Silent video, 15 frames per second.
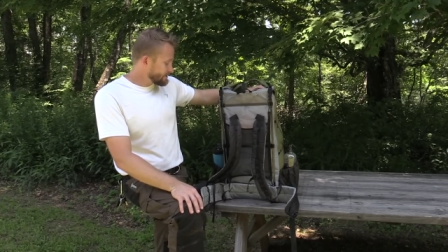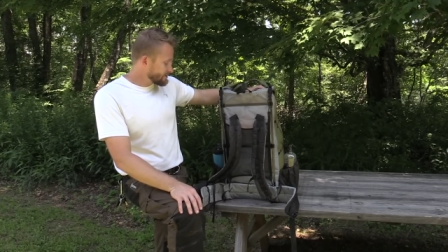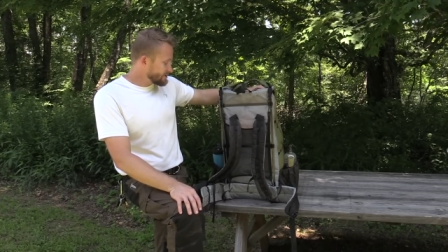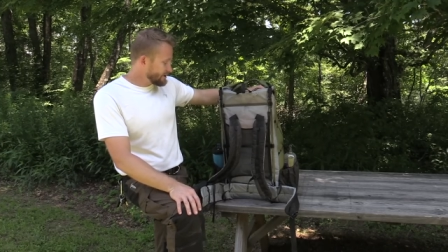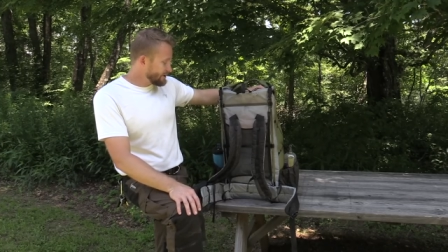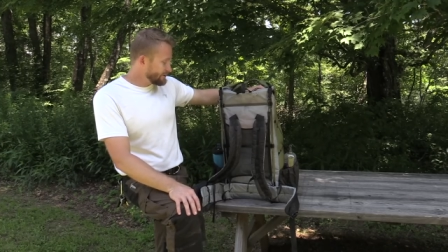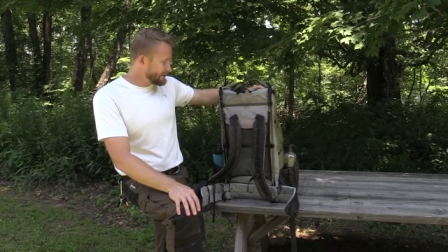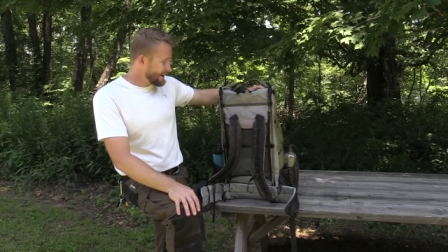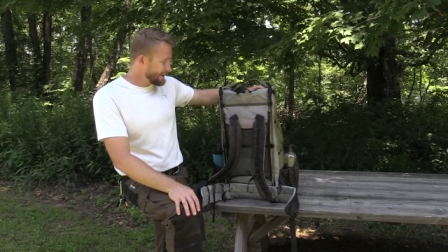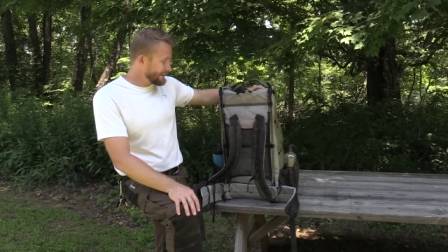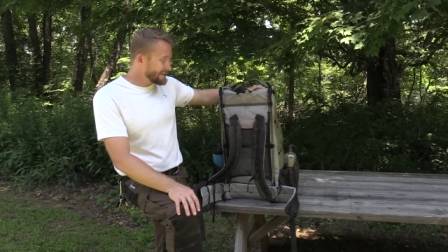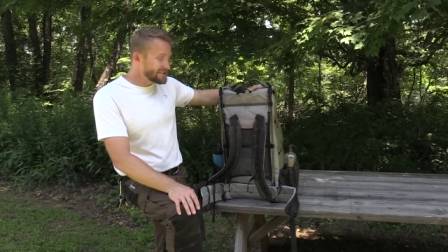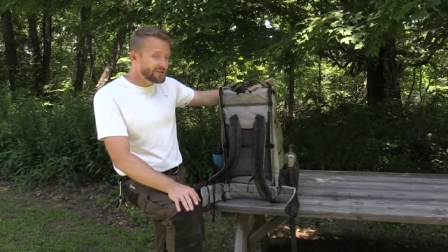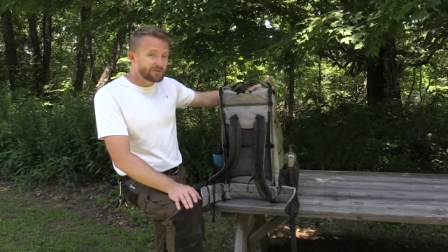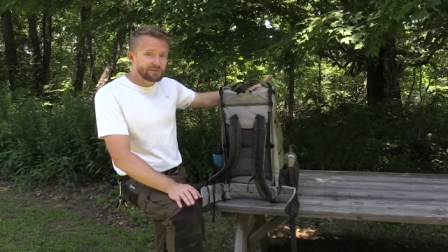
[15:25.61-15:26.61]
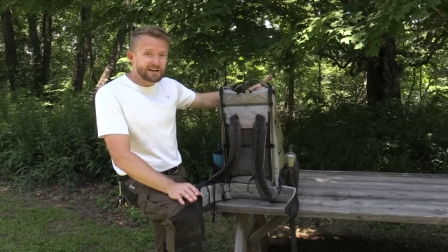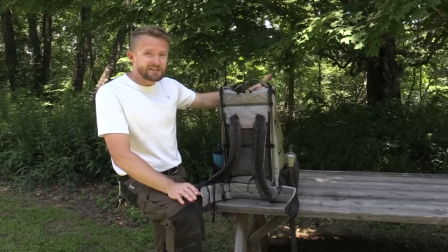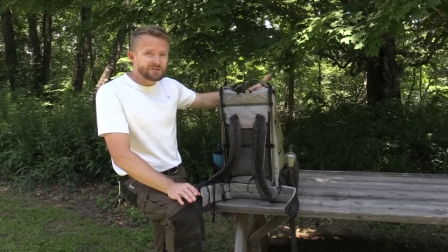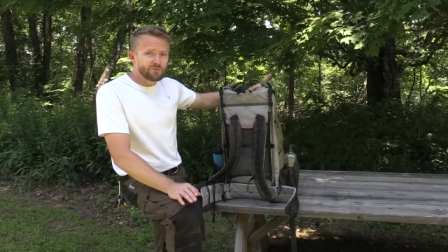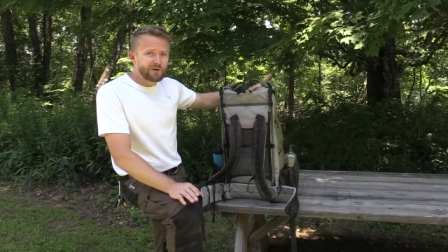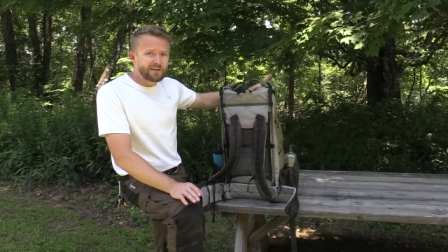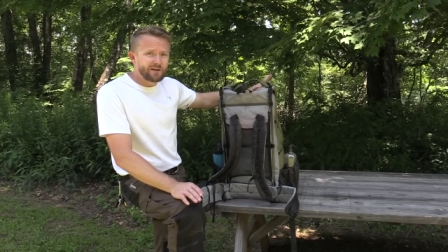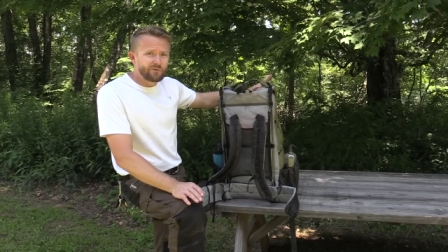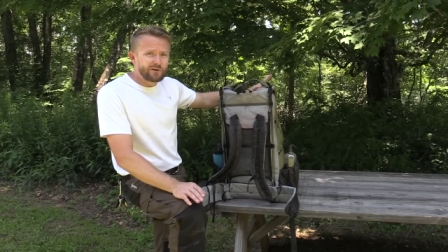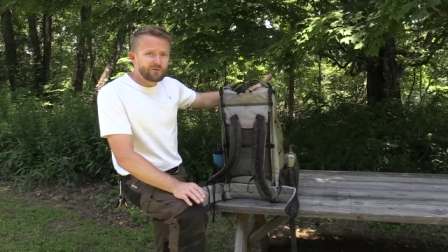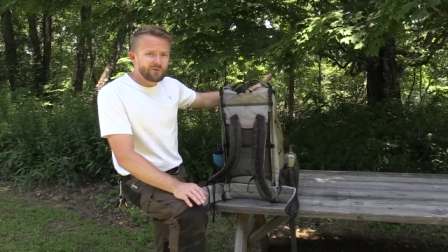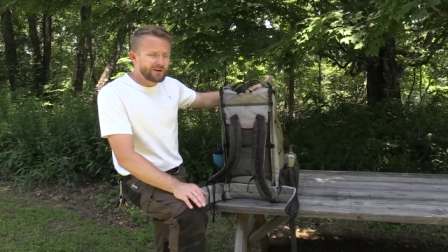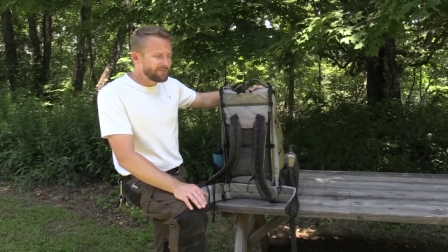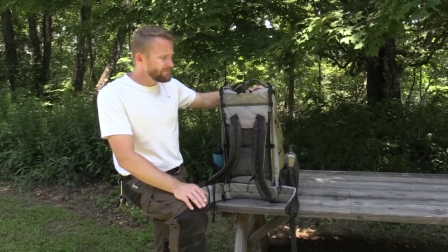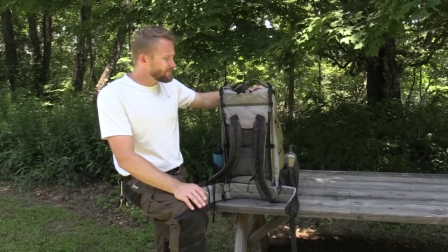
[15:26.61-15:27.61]
So, yeah, that's the way that we
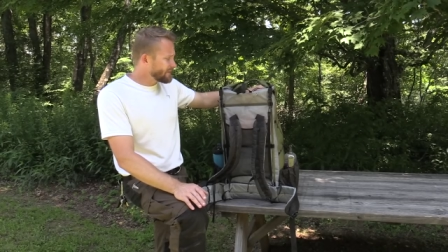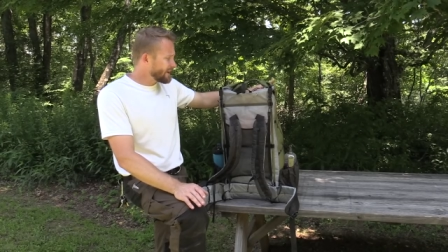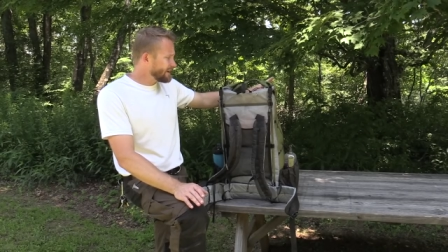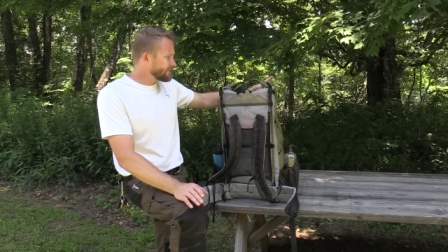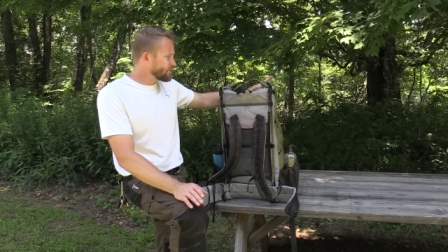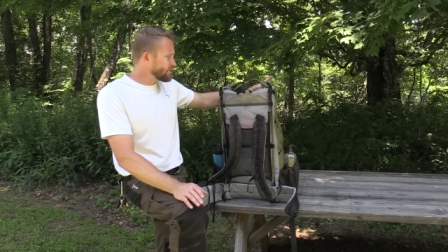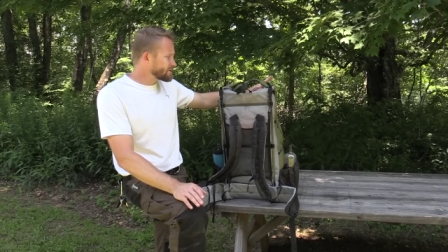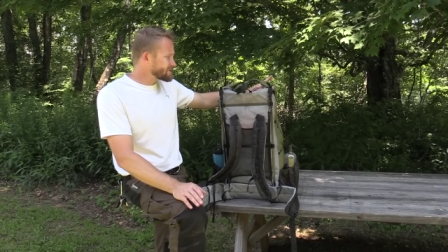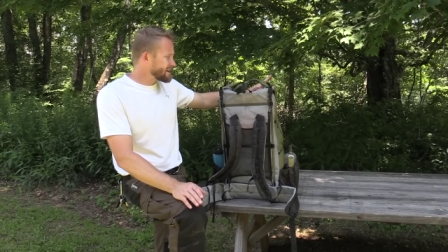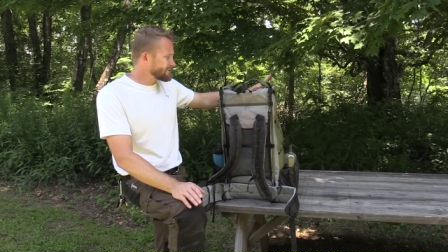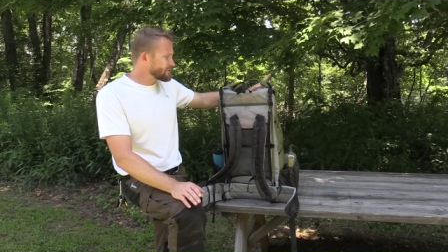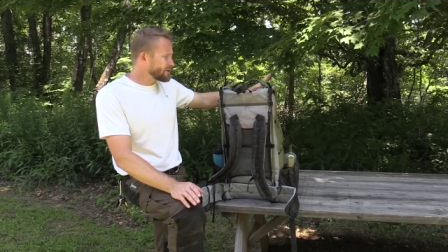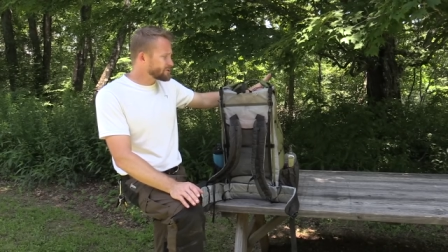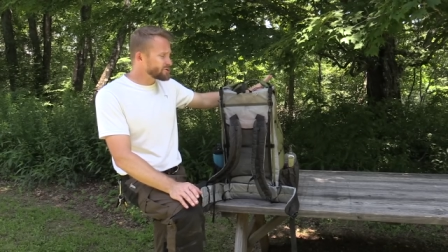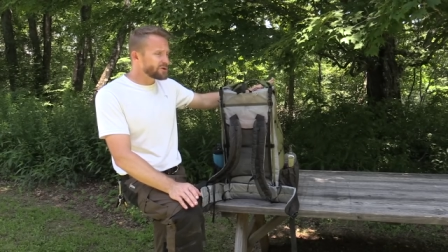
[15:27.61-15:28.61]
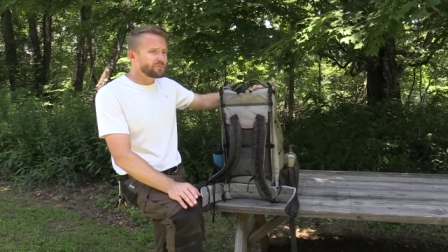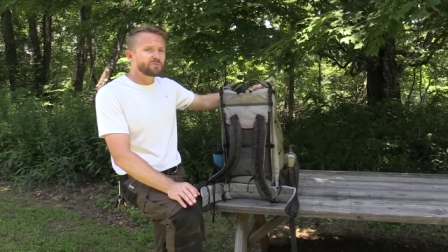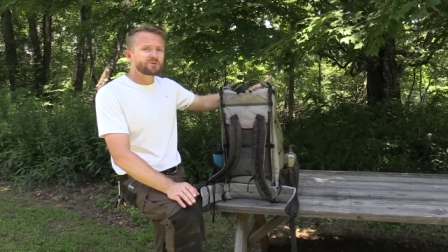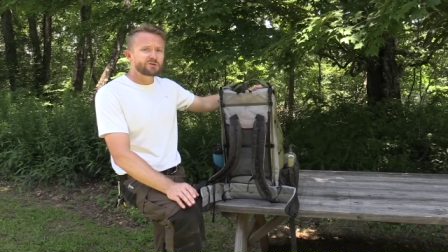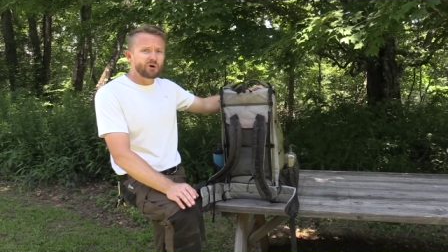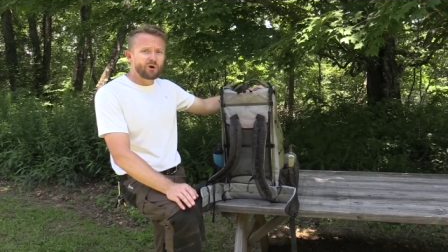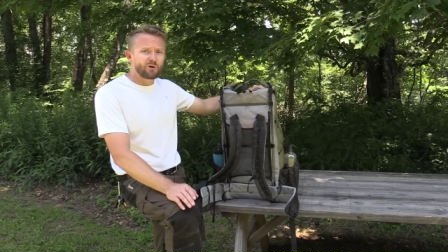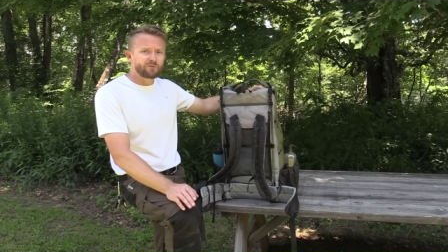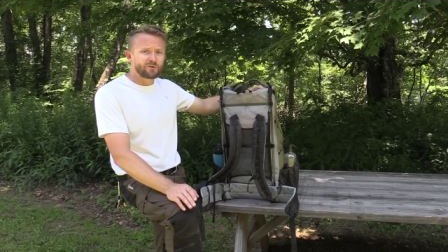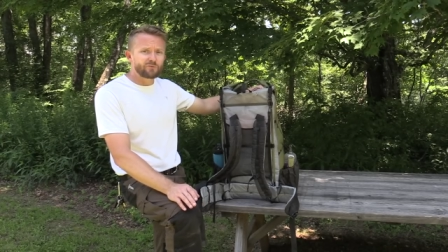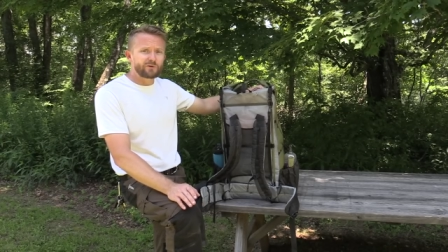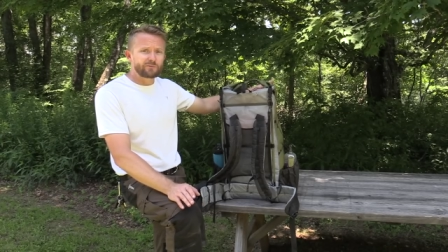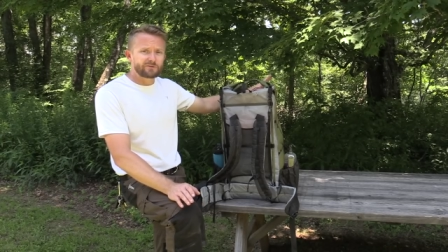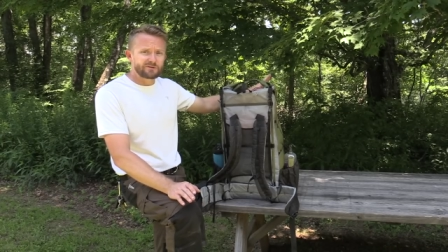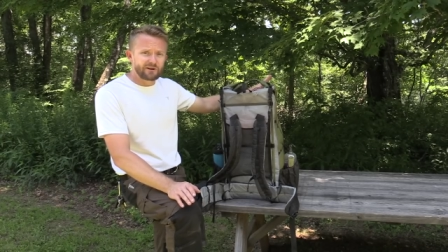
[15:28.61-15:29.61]
went. And, of course, after our trip was over,
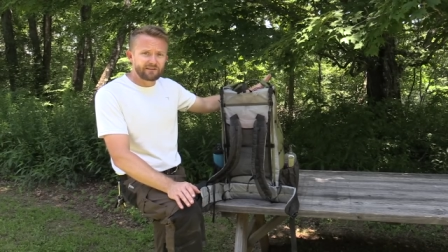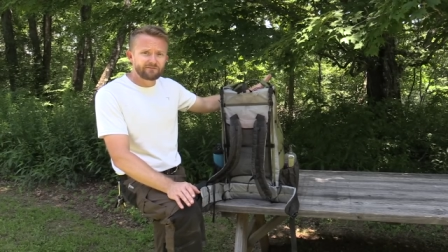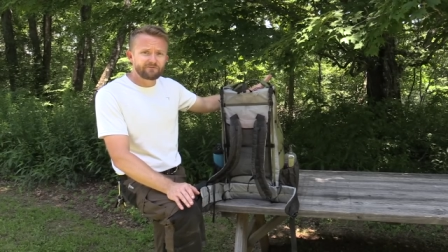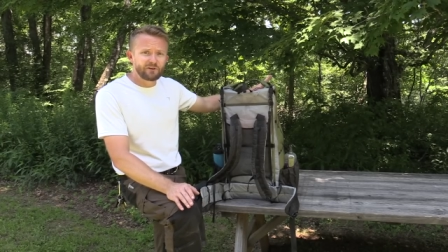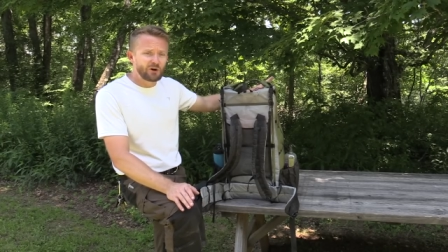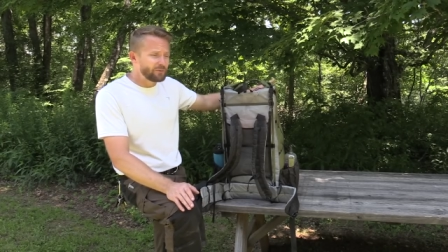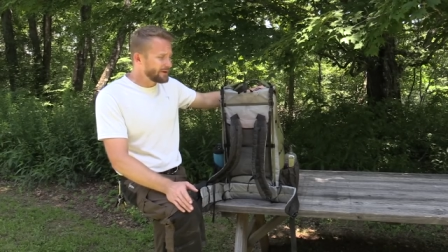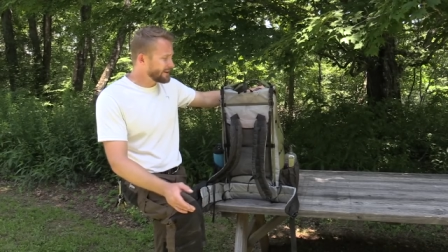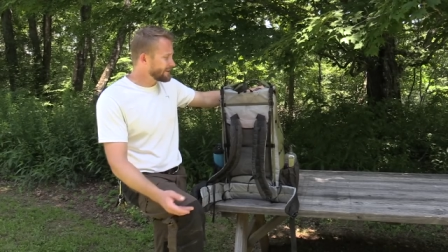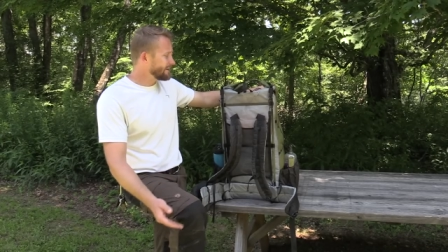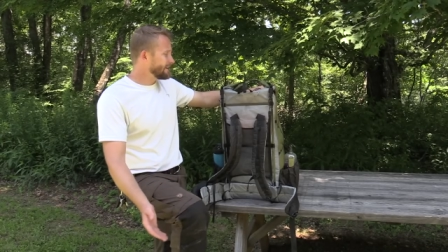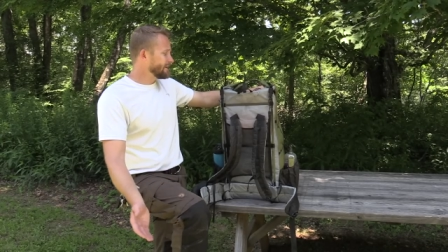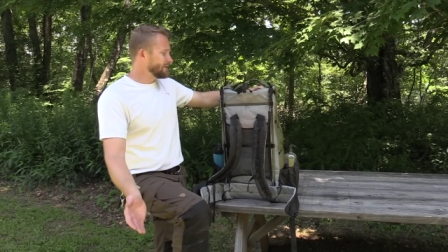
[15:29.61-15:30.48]
we were done filming.